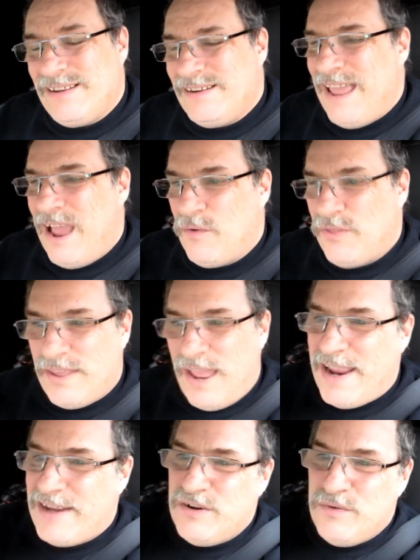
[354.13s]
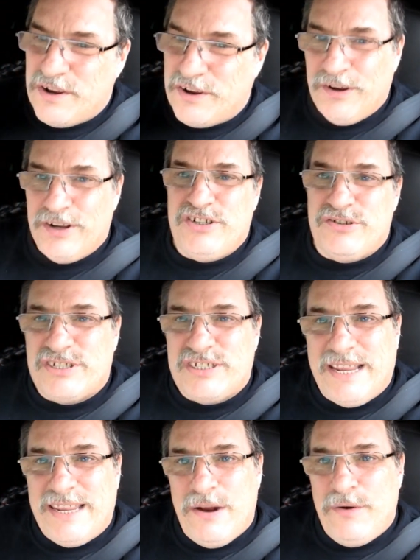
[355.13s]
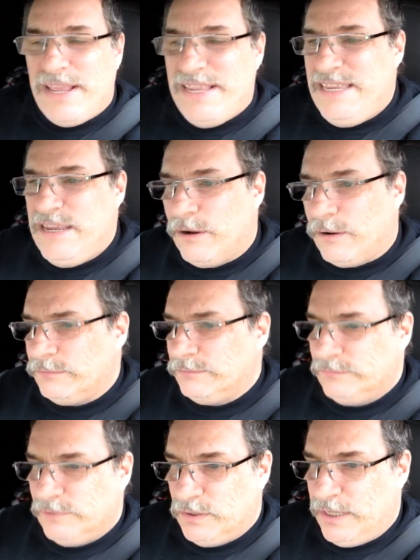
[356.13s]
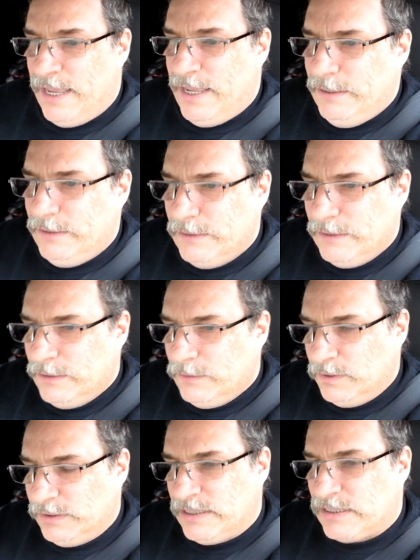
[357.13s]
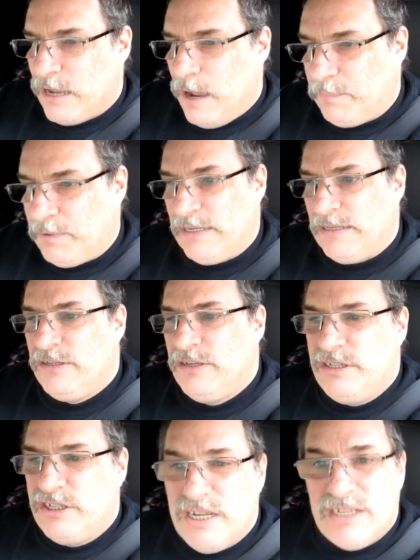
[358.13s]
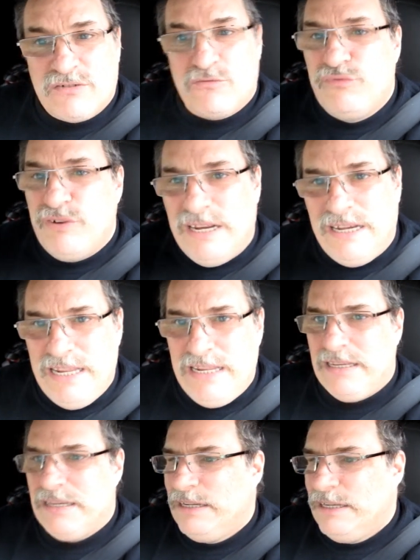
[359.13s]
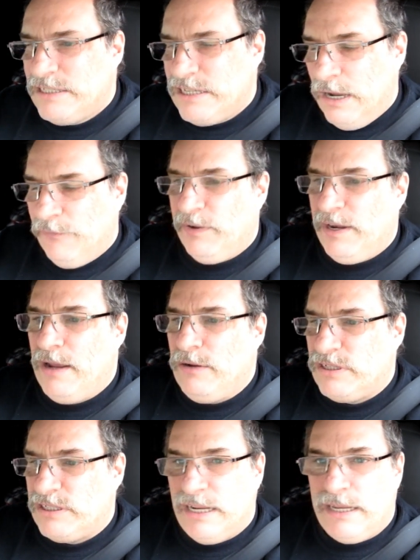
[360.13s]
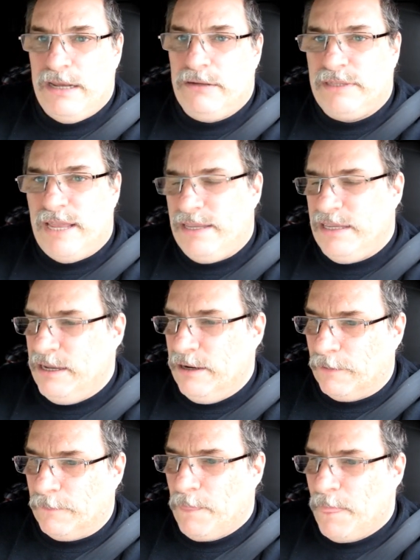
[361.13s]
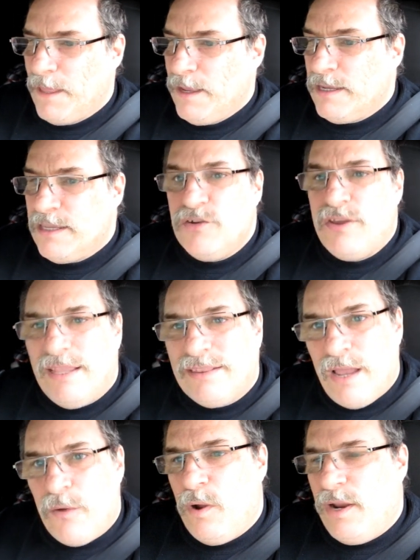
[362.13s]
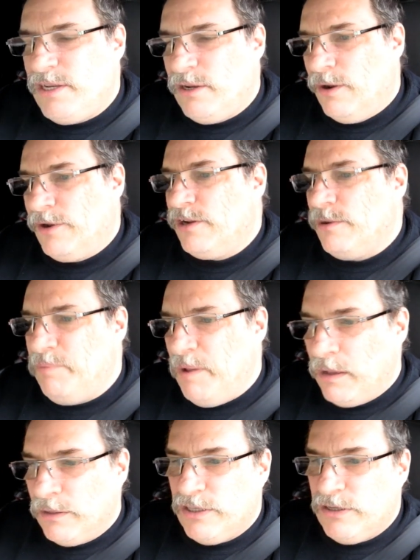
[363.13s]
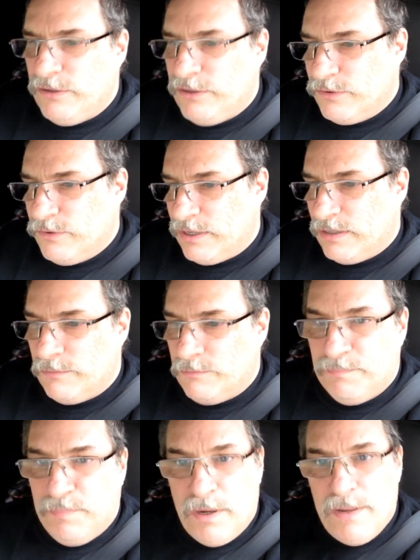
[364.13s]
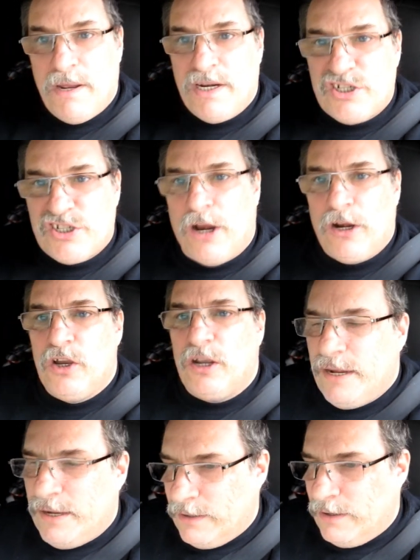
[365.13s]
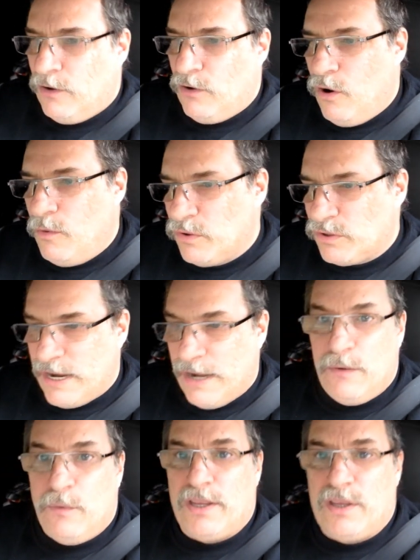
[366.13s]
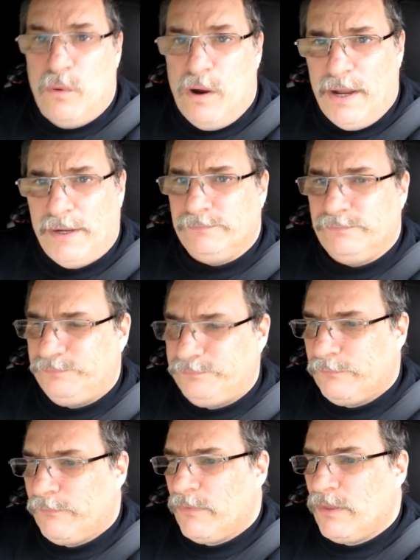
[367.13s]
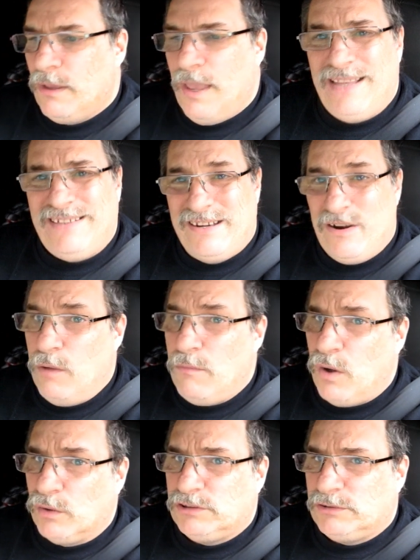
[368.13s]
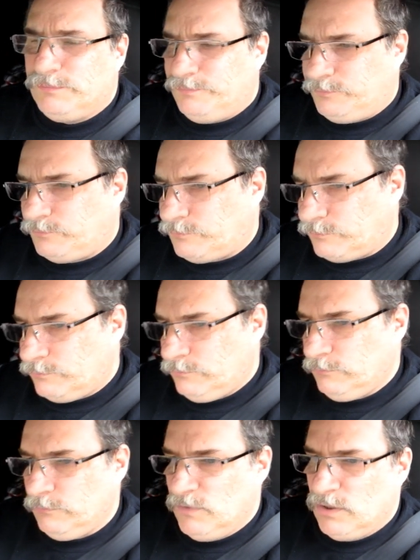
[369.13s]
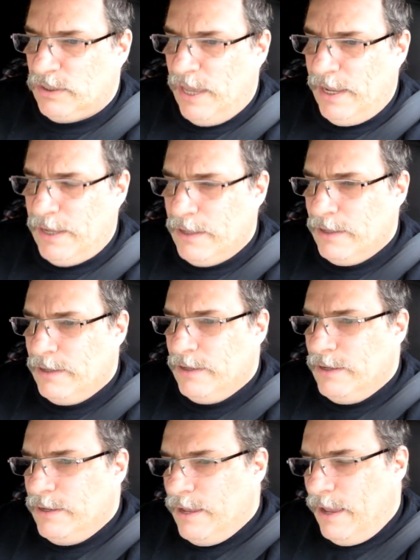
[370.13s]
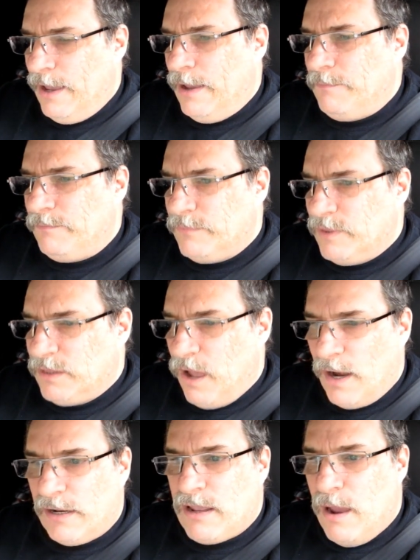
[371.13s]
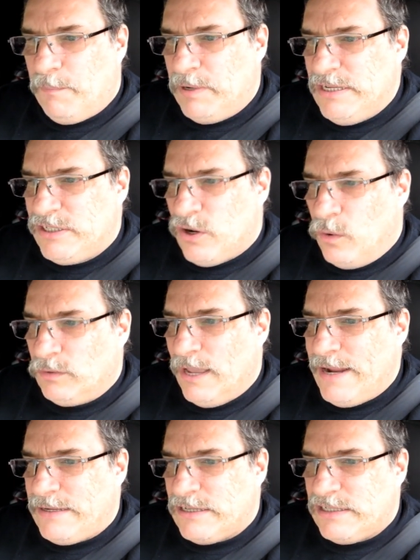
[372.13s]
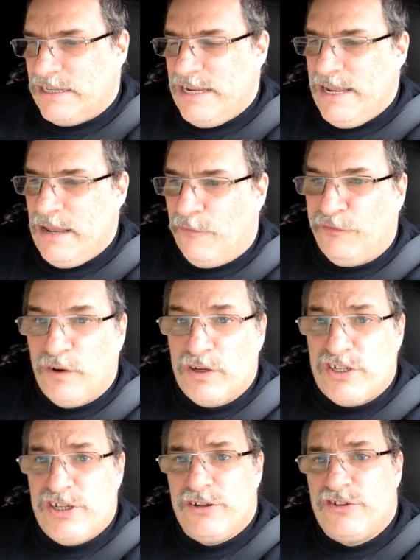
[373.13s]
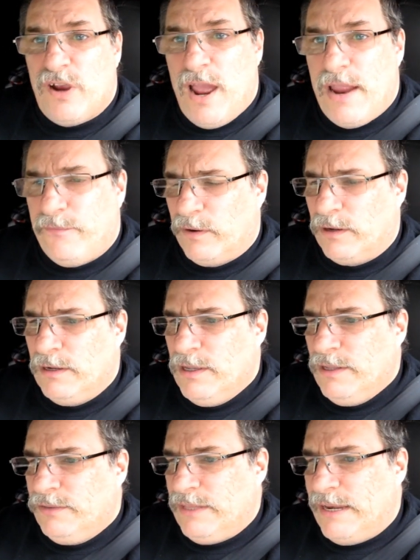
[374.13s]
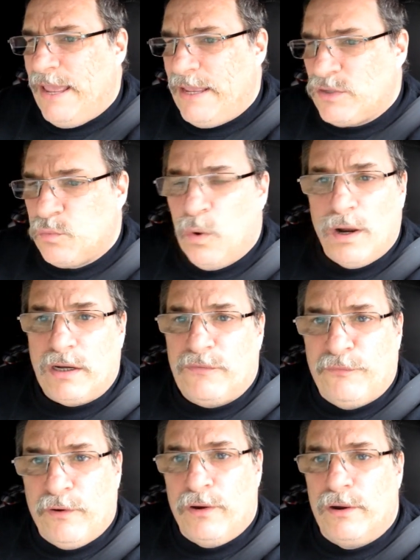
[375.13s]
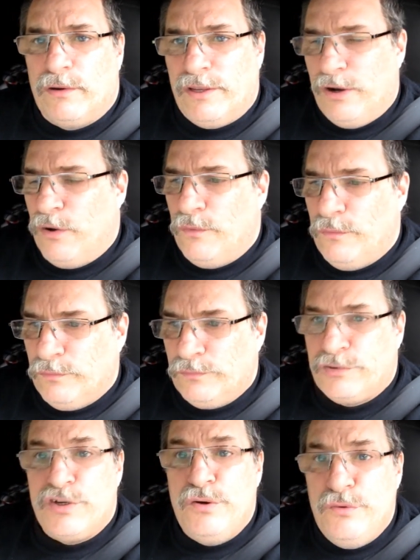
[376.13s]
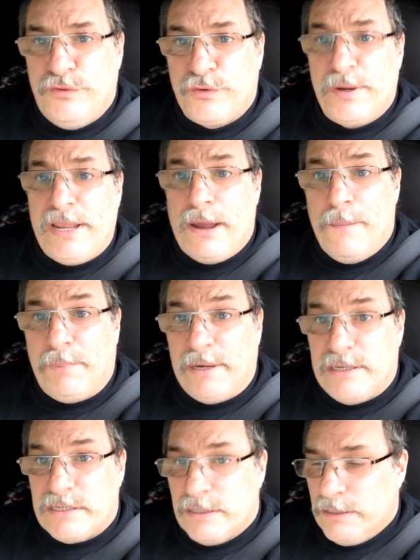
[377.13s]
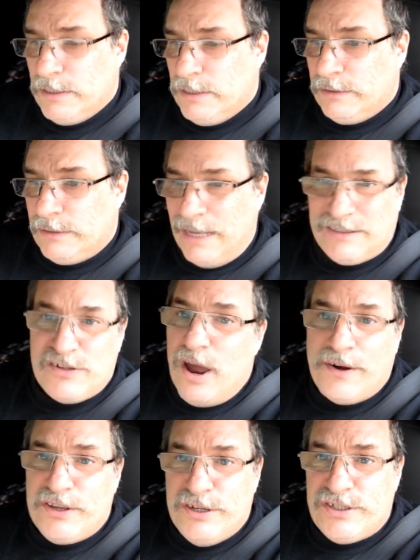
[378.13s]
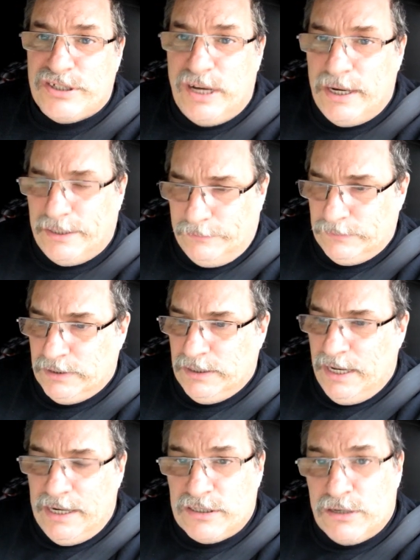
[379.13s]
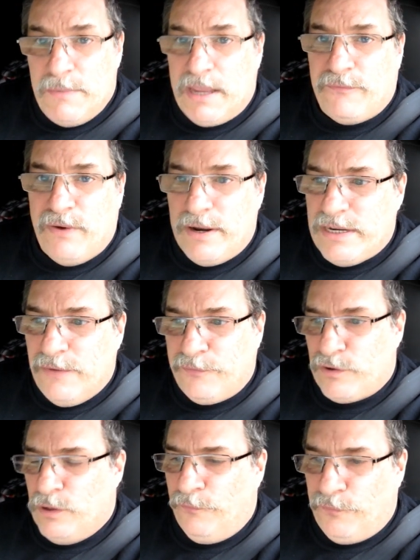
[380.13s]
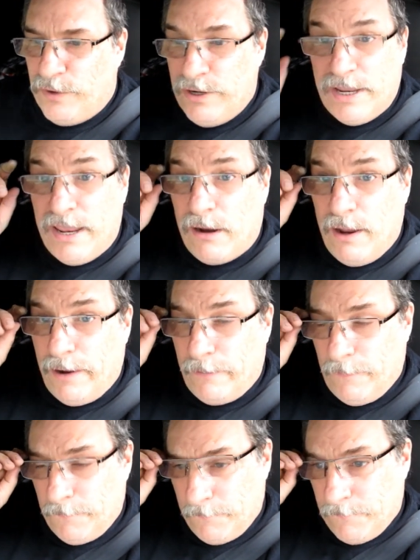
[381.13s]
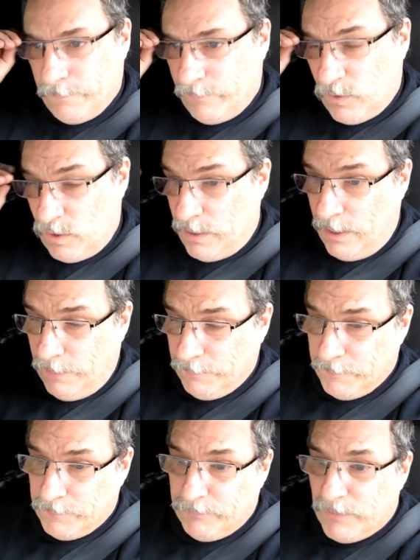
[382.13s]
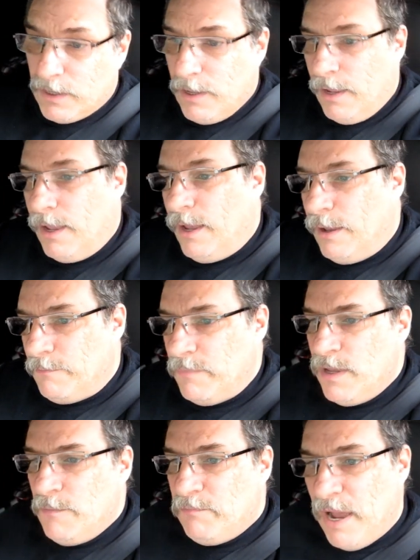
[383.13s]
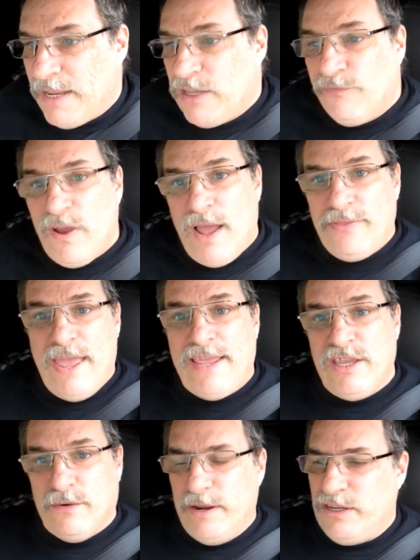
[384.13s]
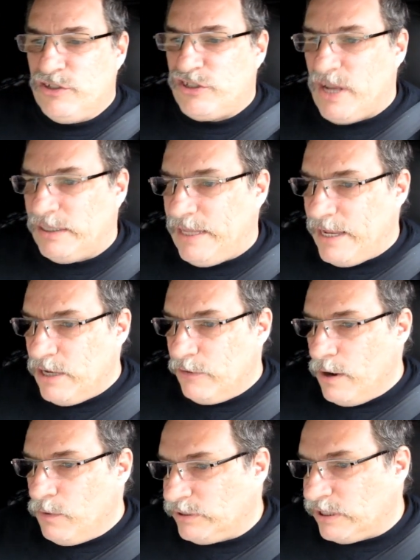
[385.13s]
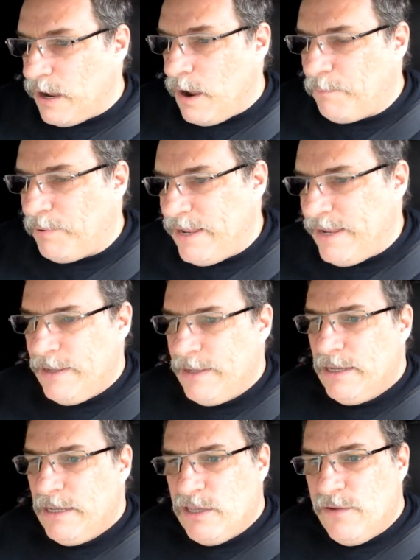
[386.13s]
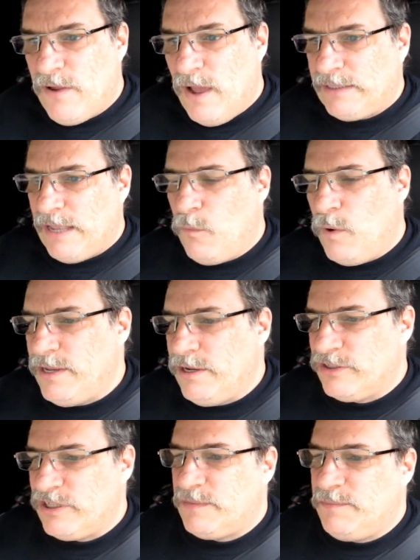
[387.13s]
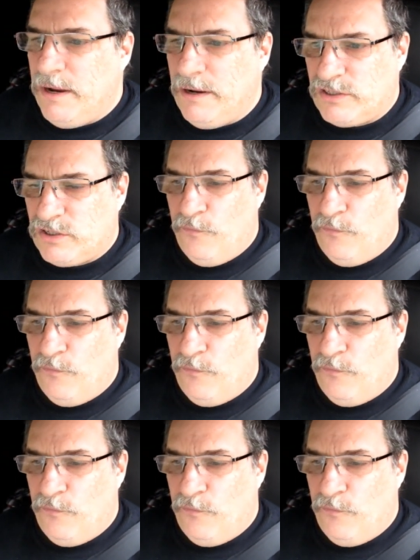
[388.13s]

Now, I do encourage you, stick it out a year, okay, with this company. Just really tough it out, stick it out that year. You get one year under your belt, you, you can pretty much start looking almost anywhere you want. I said almost, okay? Um, a lot of companies don't like to see a first year driver that has worked for, you know, two, three companies. That's not a good sign and it's going to make it very difficult for you to get hired. Okay, um, but you've got that year in, you stuck that year out with the company, you've got that one year's experience.